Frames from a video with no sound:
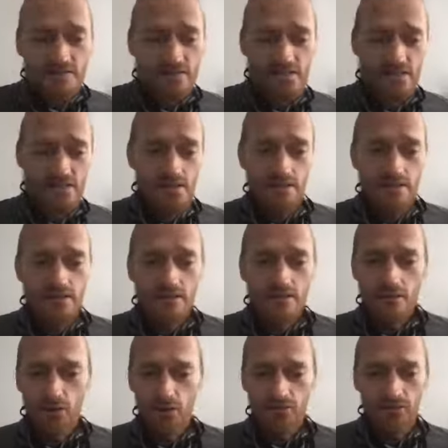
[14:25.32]
seen
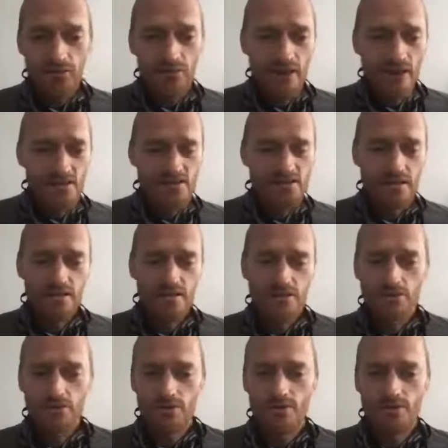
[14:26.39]
over the past 10
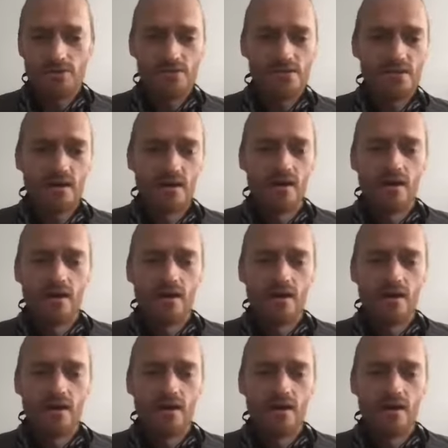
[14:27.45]
years